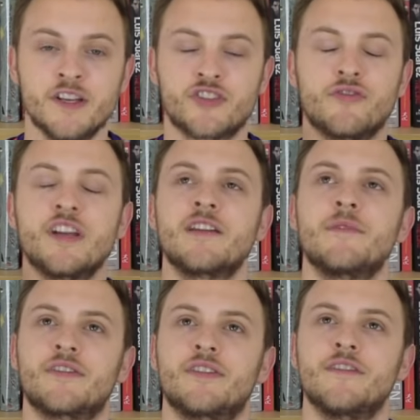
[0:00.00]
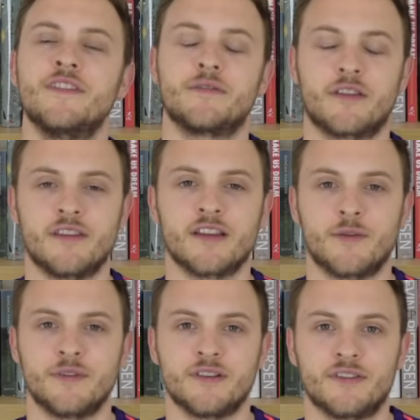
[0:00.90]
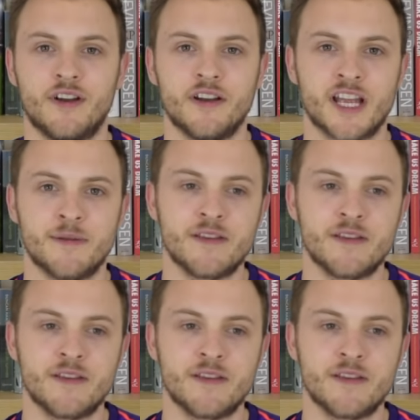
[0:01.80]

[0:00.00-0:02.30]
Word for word: trained myself now to think that we're not signing him,